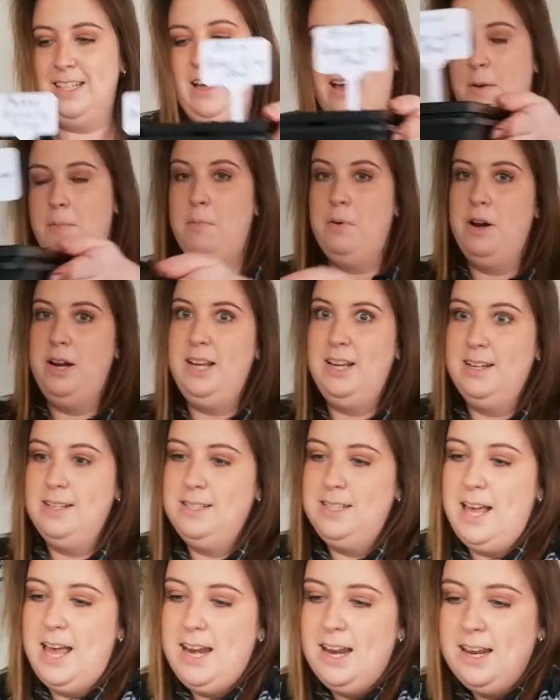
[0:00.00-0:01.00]
I'm pretty
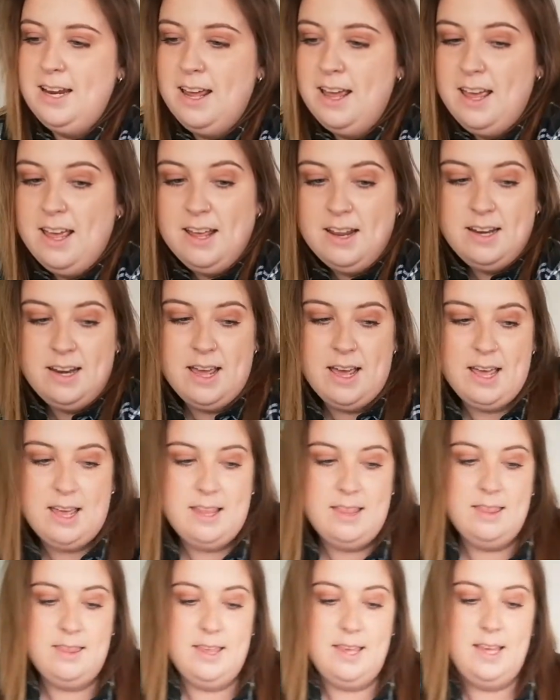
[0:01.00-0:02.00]
excited. Now
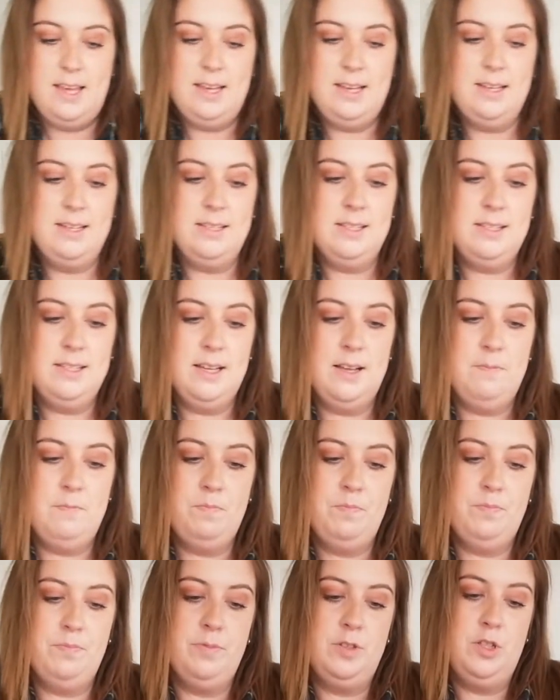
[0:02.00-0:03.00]
in these
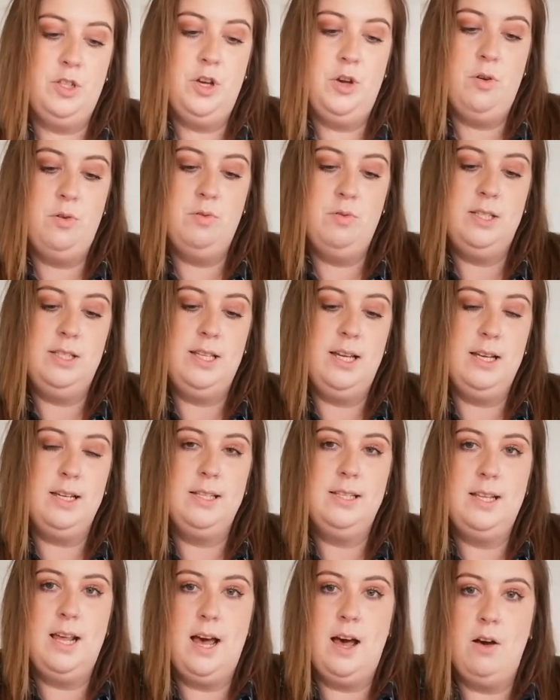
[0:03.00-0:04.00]
two 6
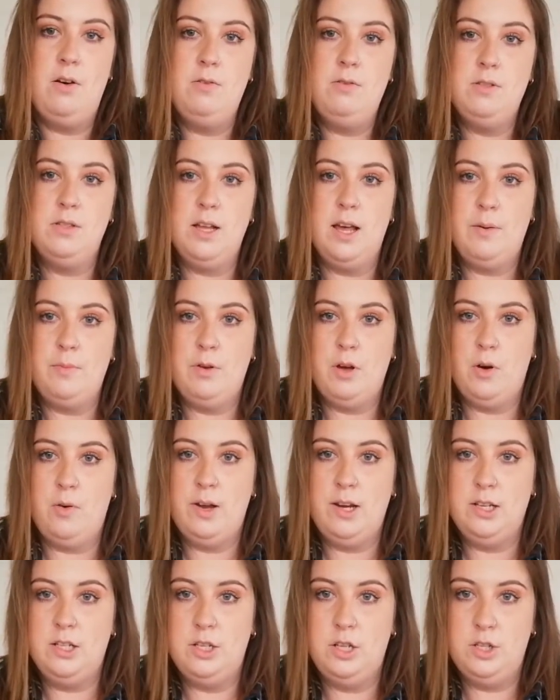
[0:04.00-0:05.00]
cells, I'm
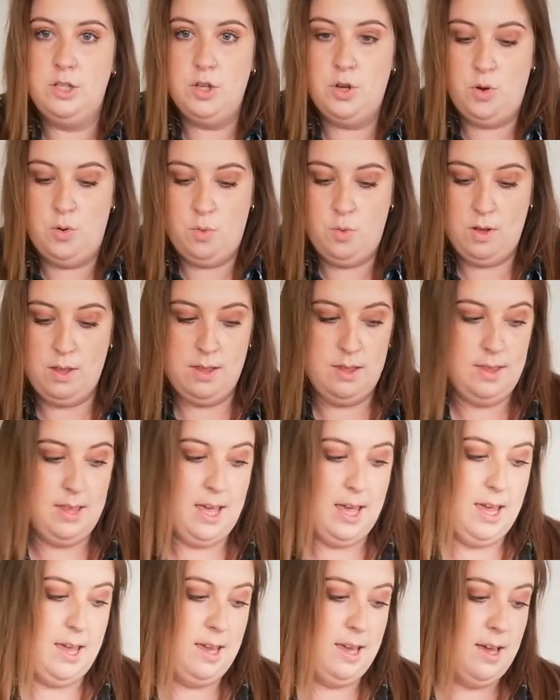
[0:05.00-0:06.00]
going to do
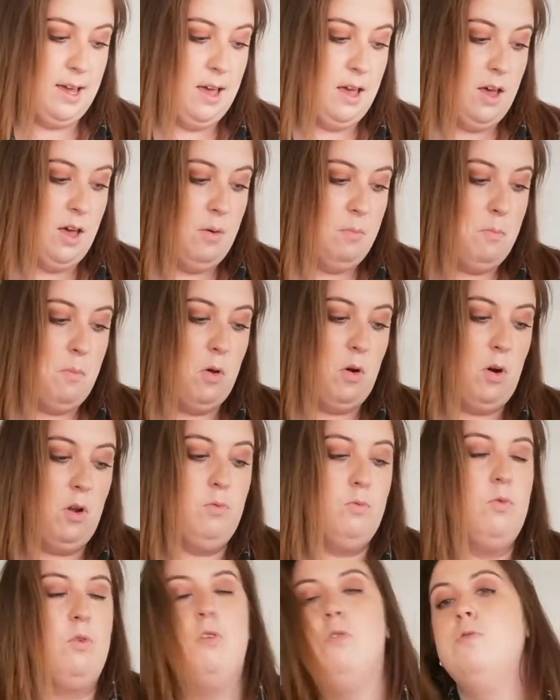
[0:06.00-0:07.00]
the
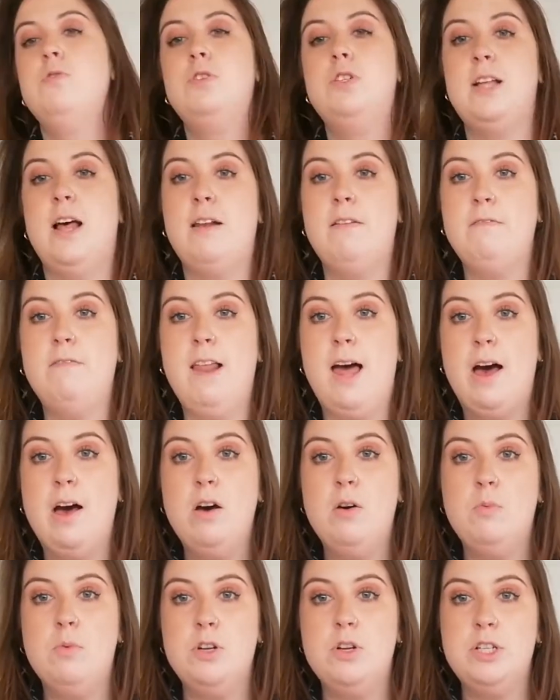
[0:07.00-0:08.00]
Moulin Rouge
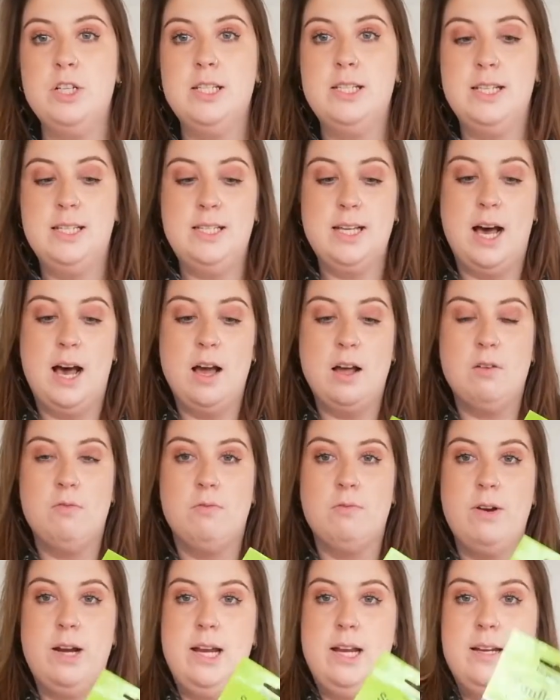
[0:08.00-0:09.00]
sunflower, which is a dark
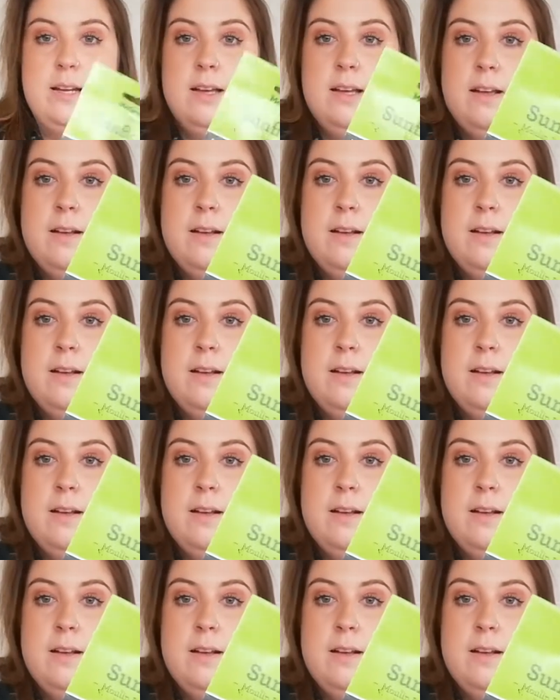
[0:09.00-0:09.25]
red,